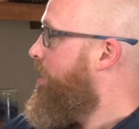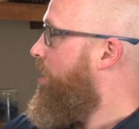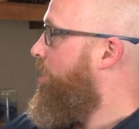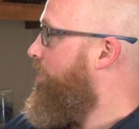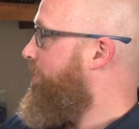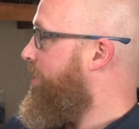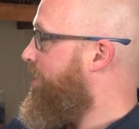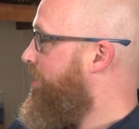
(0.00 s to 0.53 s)

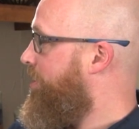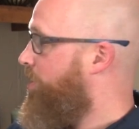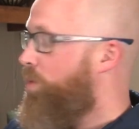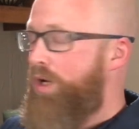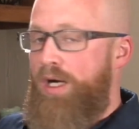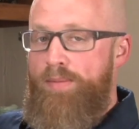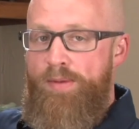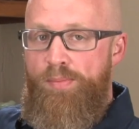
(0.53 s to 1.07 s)
Over here,
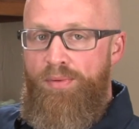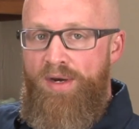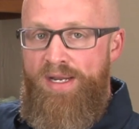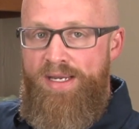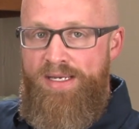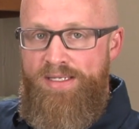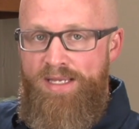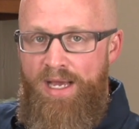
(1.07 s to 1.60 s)
we're going to be
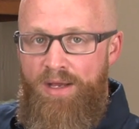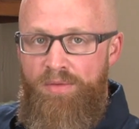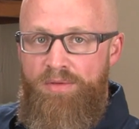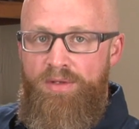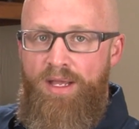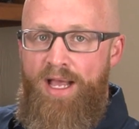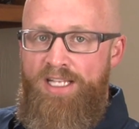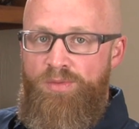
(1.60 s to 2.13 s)
breaking
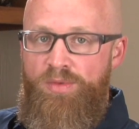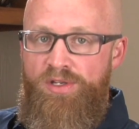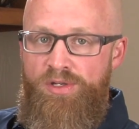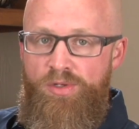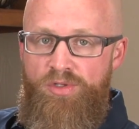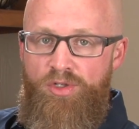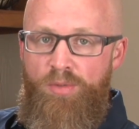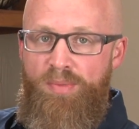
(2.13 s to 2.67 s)
down. As we
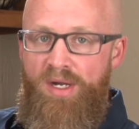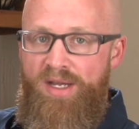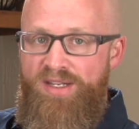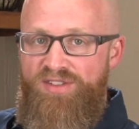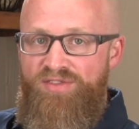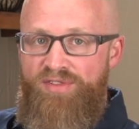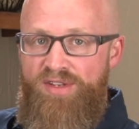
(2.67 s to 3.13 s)
use our bodies